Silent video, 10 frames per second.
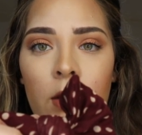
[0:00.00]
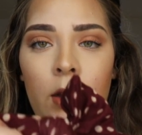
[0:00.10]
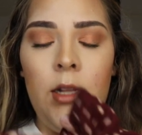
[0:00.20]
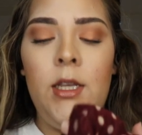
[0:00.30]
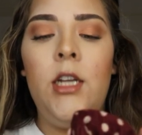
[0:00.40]

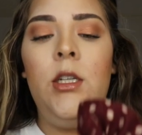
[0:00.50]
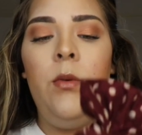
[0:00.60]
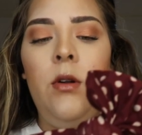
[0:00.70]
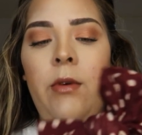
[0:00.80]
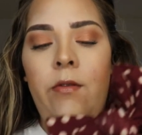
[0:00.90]
And it's
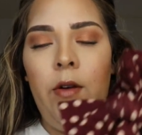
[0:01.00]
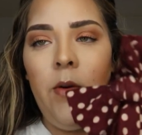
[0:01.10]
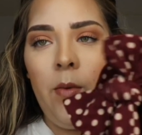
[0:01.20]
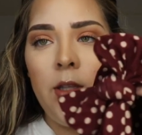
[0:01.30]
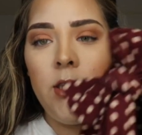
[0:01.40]
actually one of my
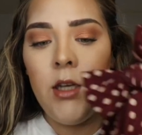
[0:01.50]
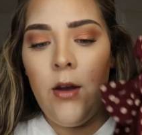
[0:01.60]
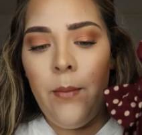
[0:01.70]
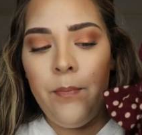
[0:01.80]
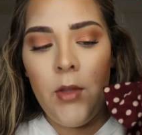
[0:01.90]
favorite ones
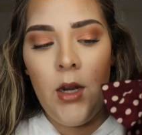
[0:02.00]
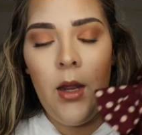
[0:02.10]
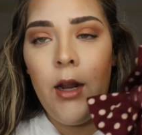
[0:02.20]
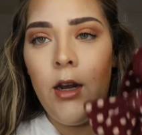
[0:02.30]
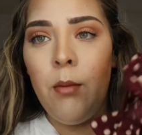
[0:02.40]
um, that I
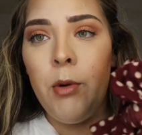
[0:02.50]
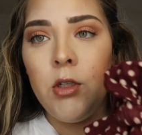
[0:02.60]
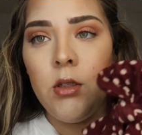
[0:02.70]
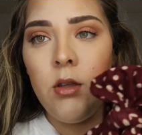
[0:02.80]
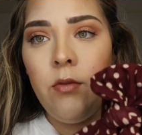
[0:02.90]
ended up
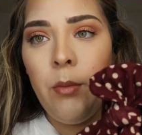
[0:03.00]
purchasing